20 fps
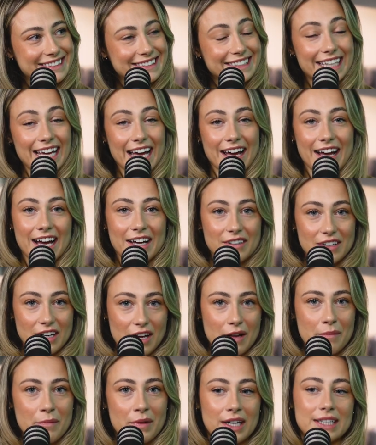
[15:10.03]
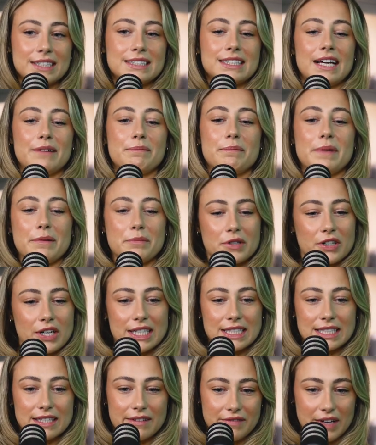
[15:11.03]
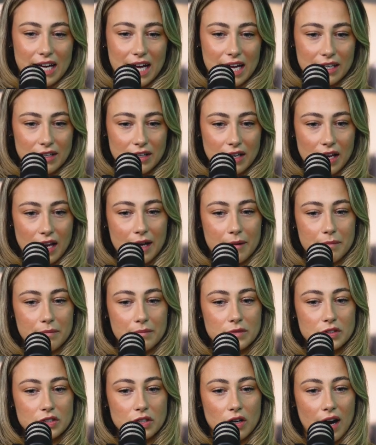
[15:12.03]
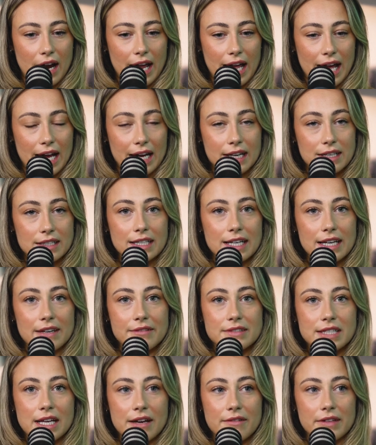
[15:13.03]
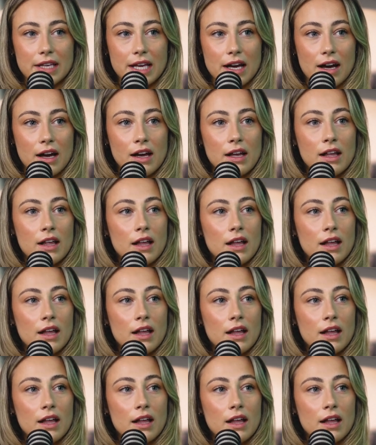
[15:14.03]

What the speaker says: Yeah, and like Mike said, be progressive and try and lift heavier